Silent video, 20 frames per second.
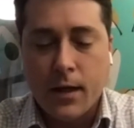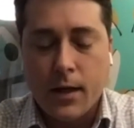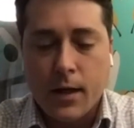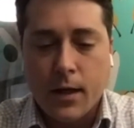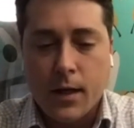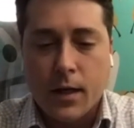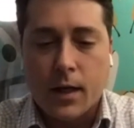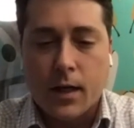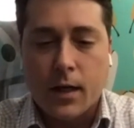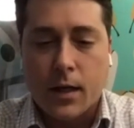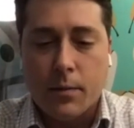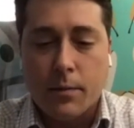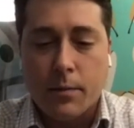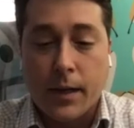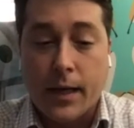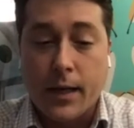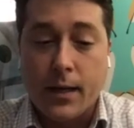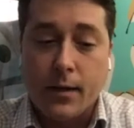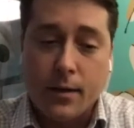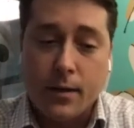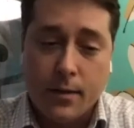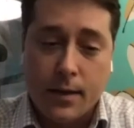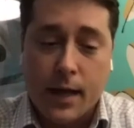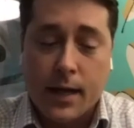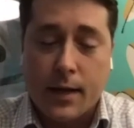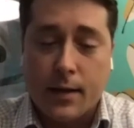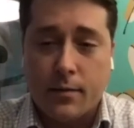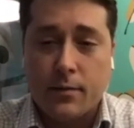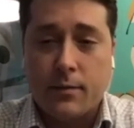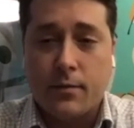And
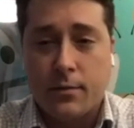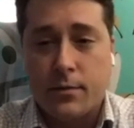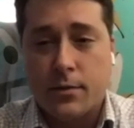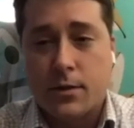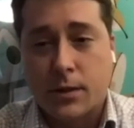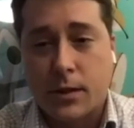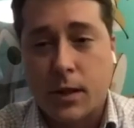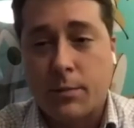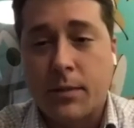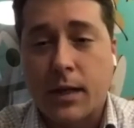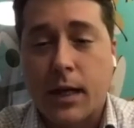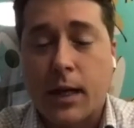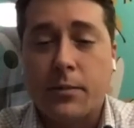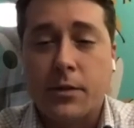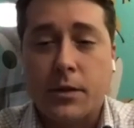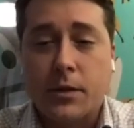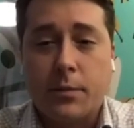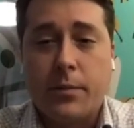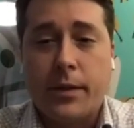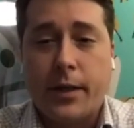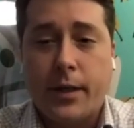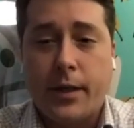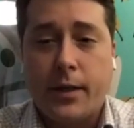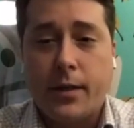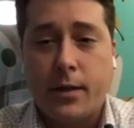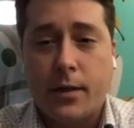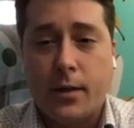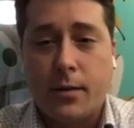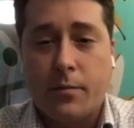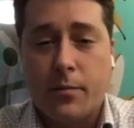that sometimes can
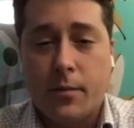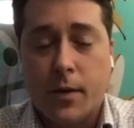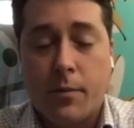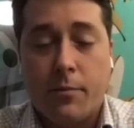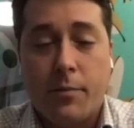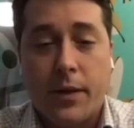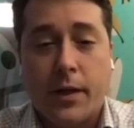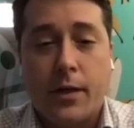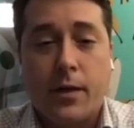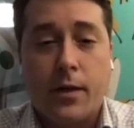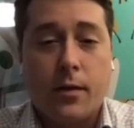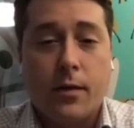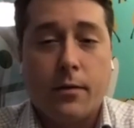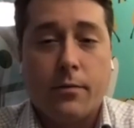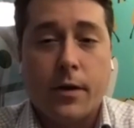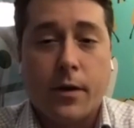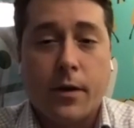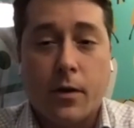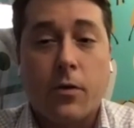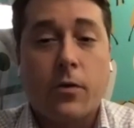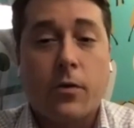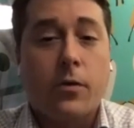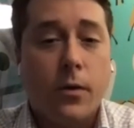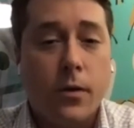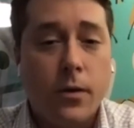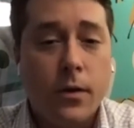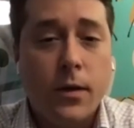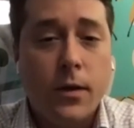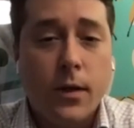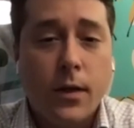be a bit of a hurdle.